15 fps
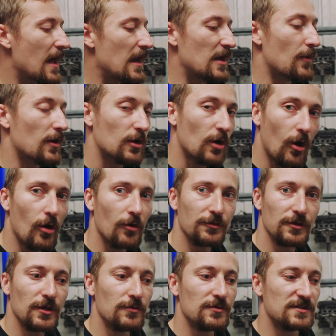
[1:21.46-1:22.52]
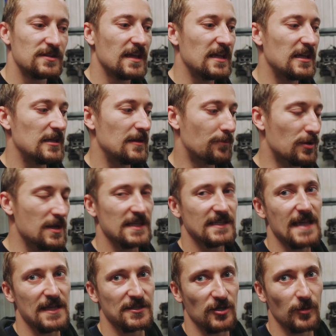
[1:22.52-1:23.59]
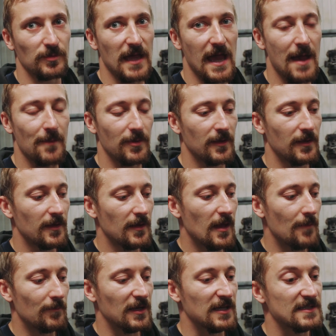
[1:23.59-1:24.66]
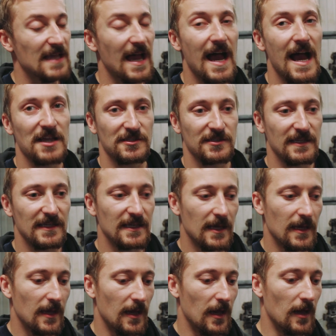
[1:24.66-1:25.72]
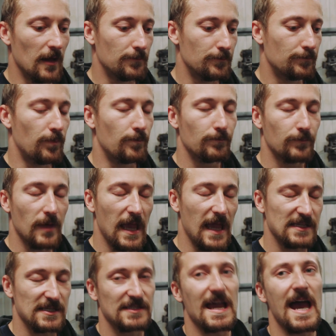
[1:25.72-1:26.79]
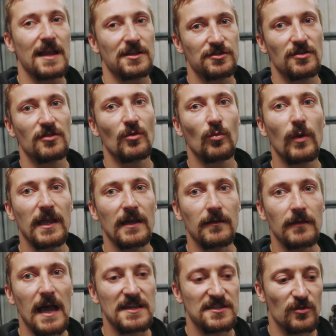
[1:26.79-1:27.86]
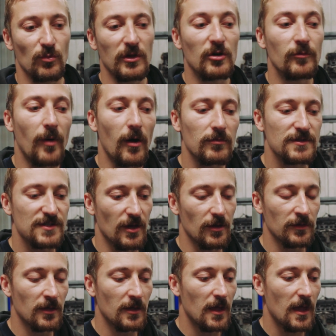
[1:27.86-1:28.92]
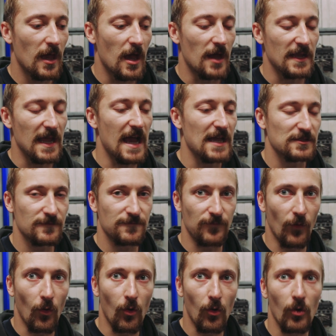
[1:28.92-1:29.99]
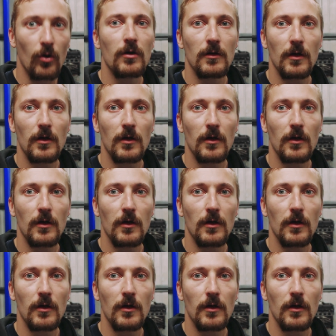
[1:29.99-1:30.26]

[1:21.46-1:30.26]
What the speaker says: Now I can't use the Princess hubcap because that actually is attached to the wheel as the wheel bolts on, and it has four